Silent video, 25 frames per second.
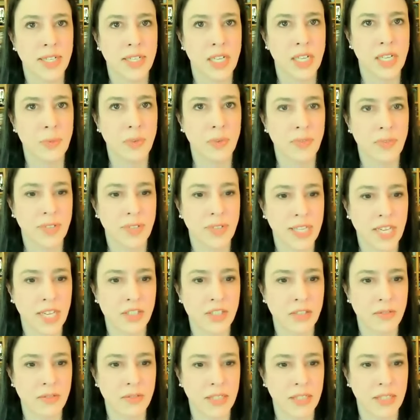We've got a
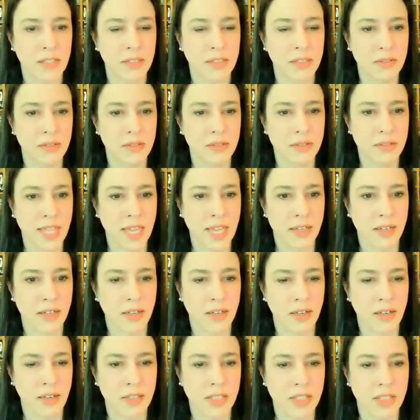couple of vacation
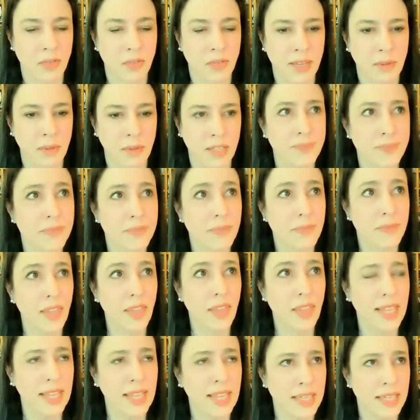rentals that are
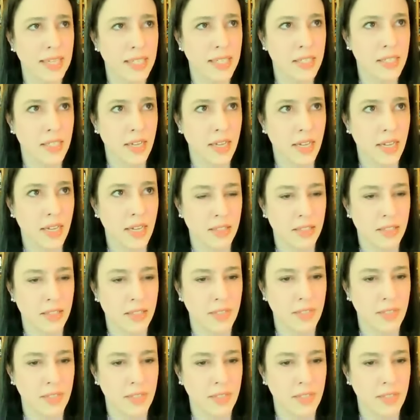single family,